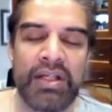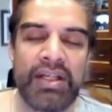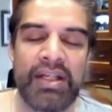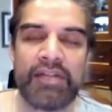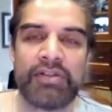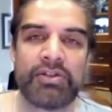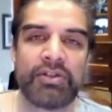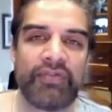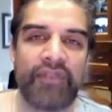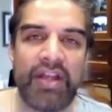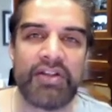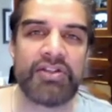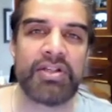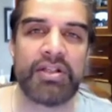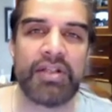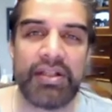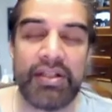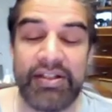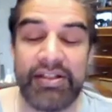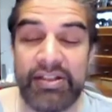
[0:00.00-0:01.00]

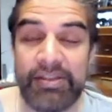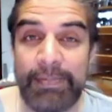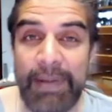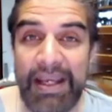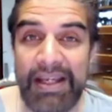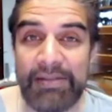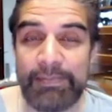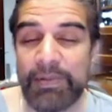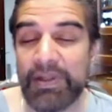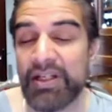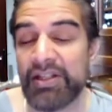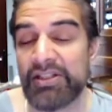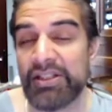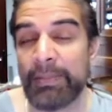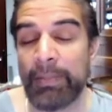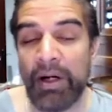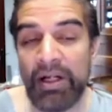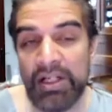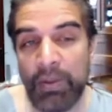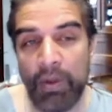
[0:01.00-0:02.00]
intervention in this space because the
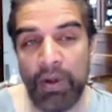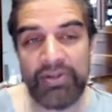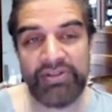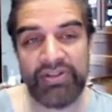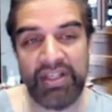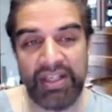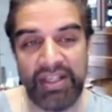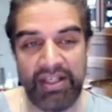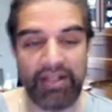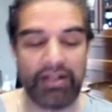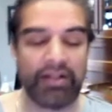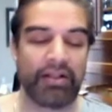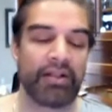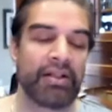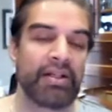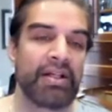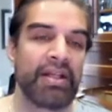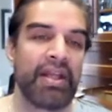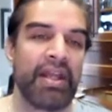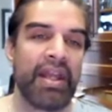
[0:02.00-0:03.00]
body wants to heal,